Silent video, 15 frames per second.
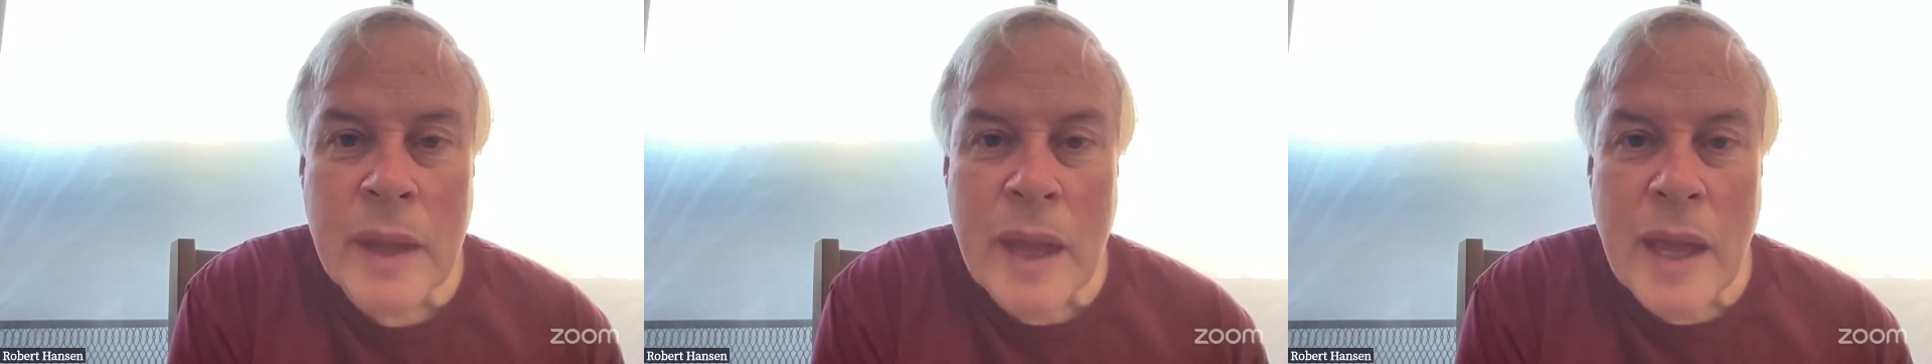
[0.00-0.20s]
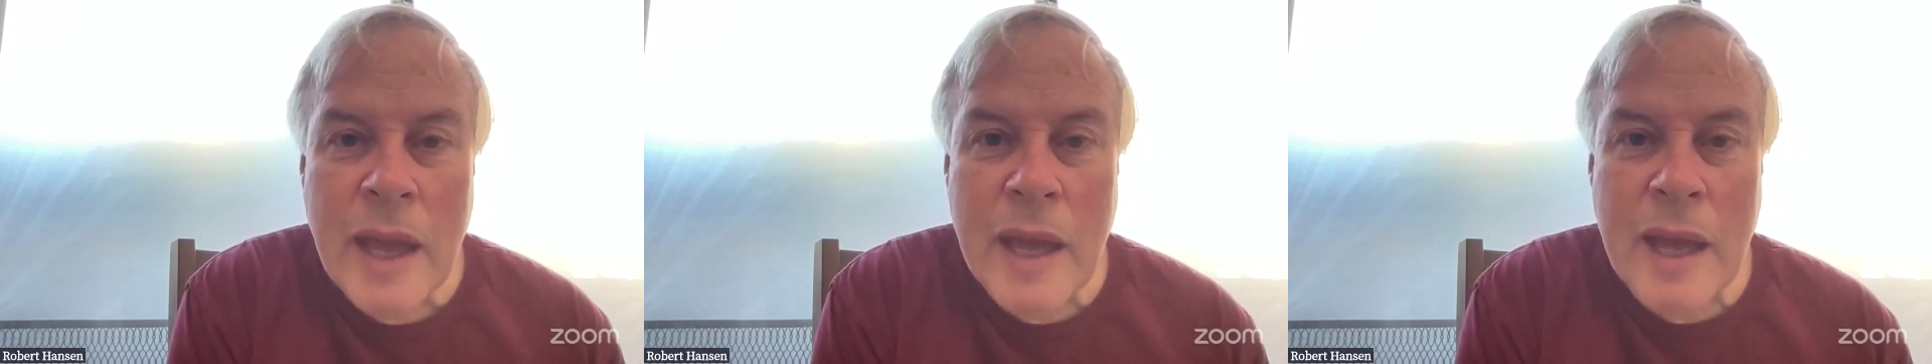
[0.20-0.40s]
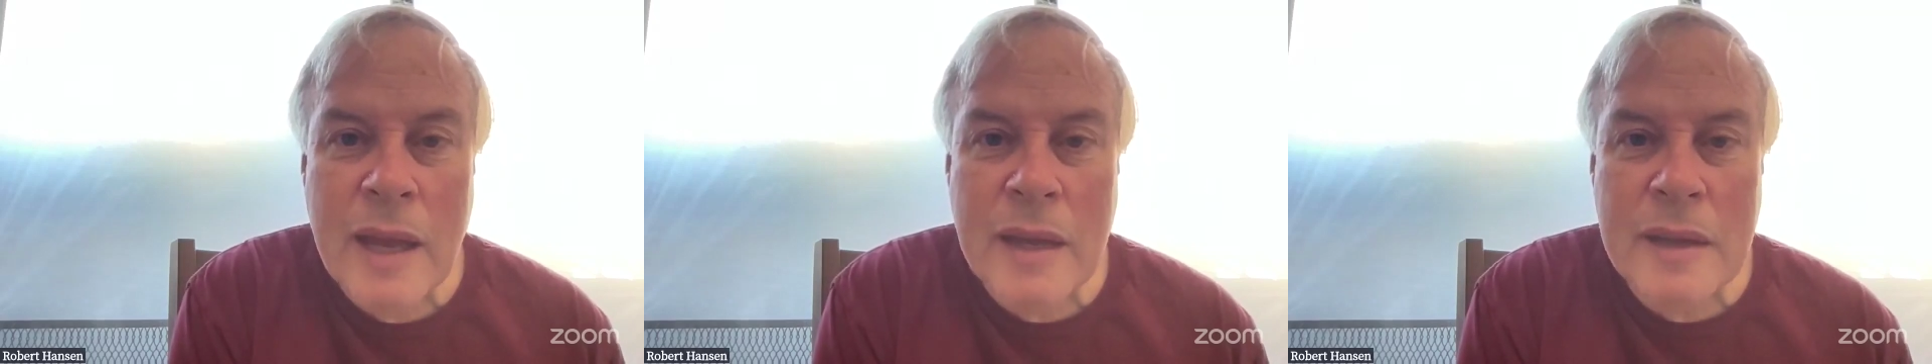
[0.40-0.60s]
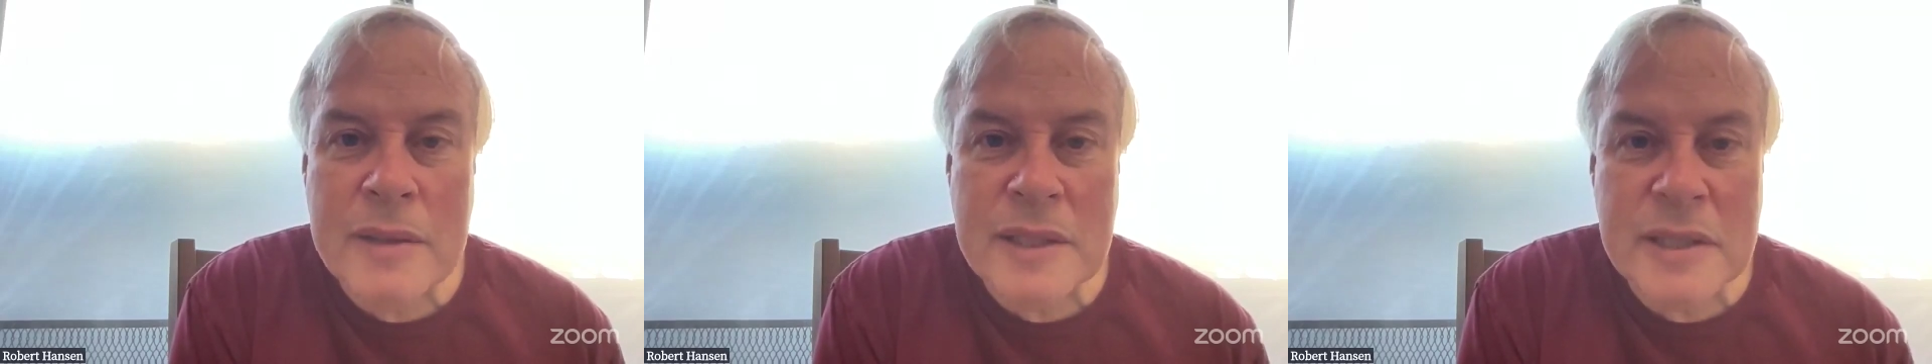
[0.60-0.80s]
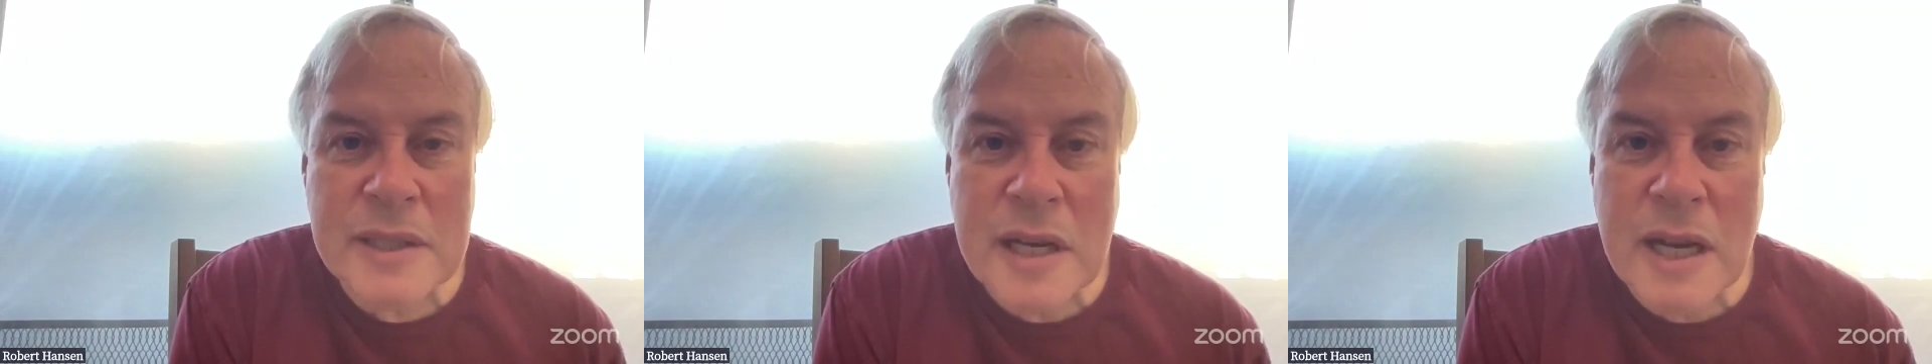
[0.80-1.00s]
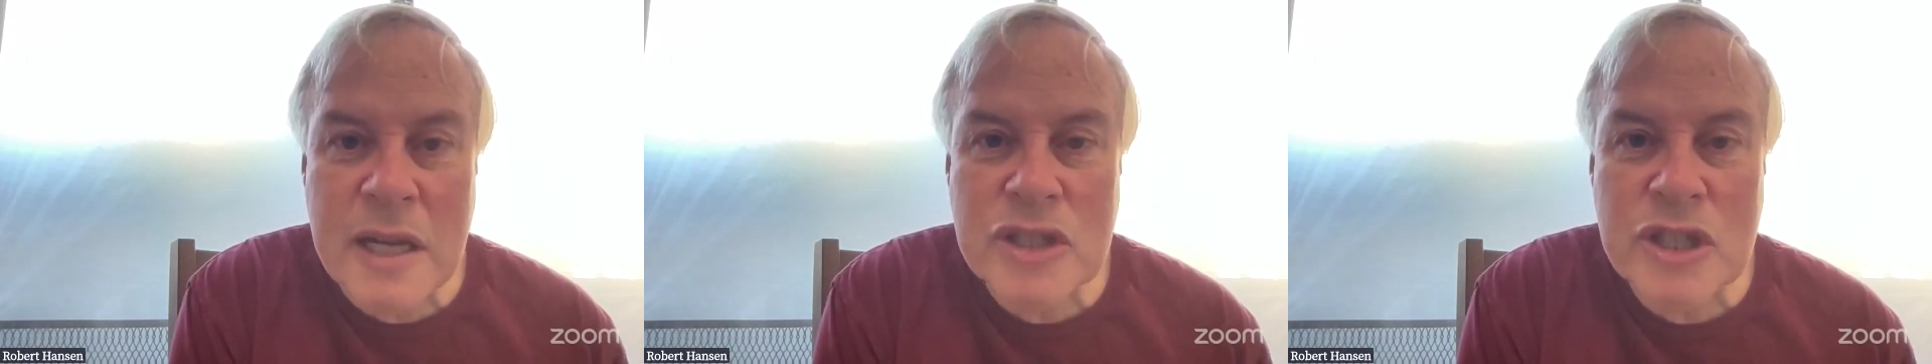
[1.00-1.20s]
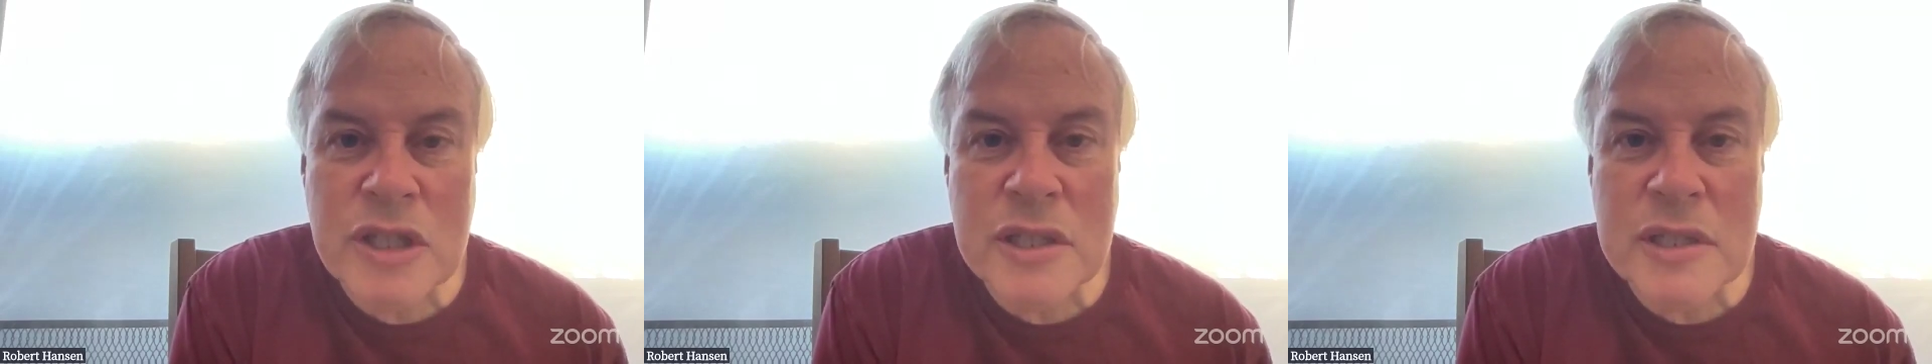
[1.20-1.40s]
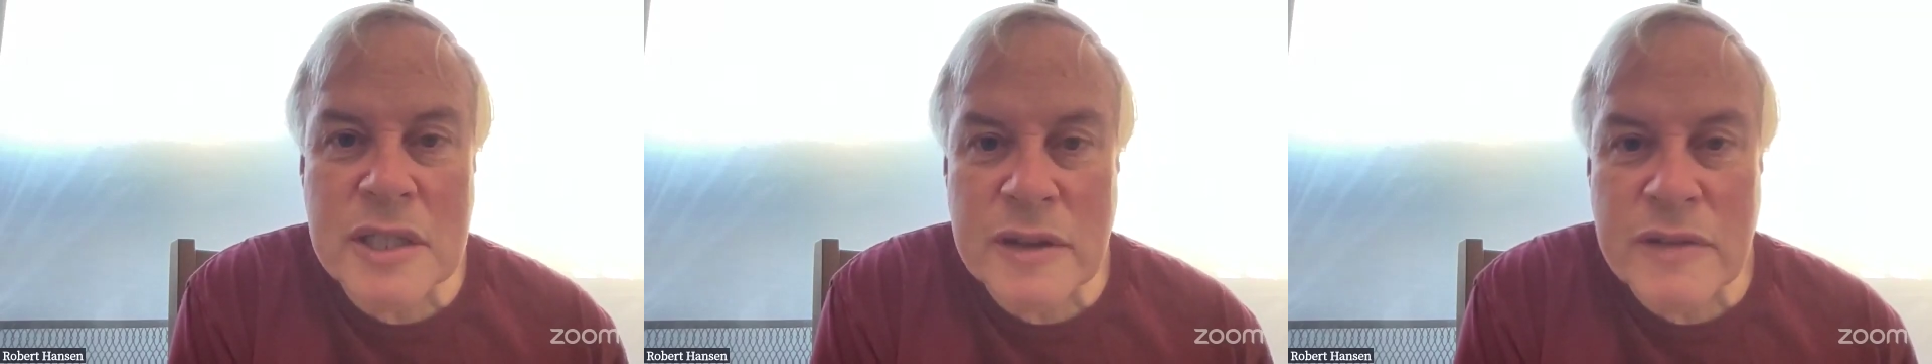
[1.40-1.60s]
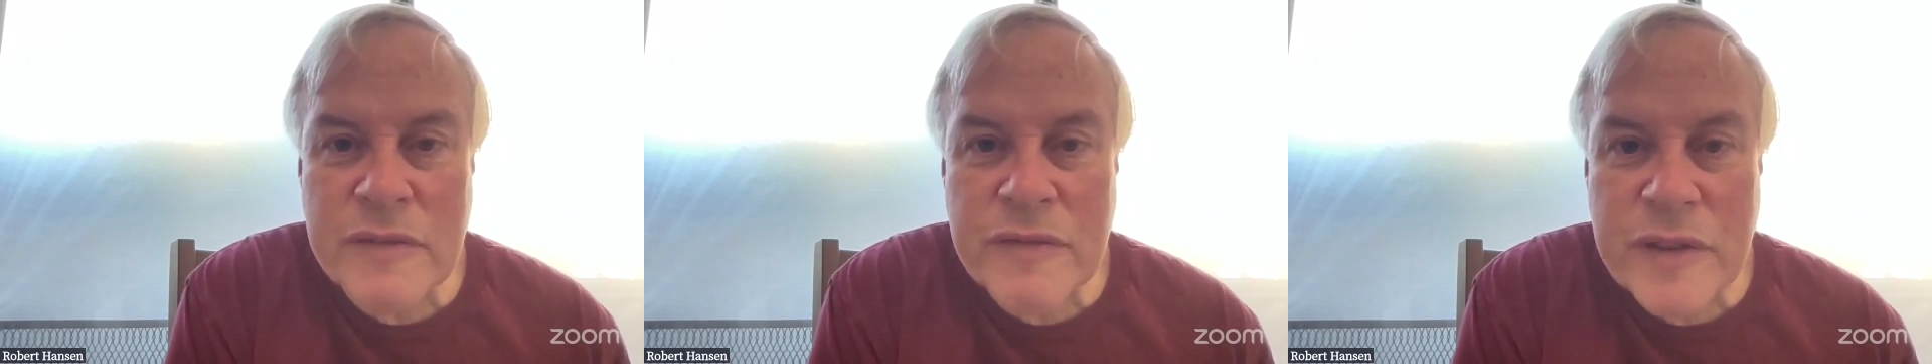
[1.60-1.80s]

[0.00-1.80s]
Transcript: and discussions if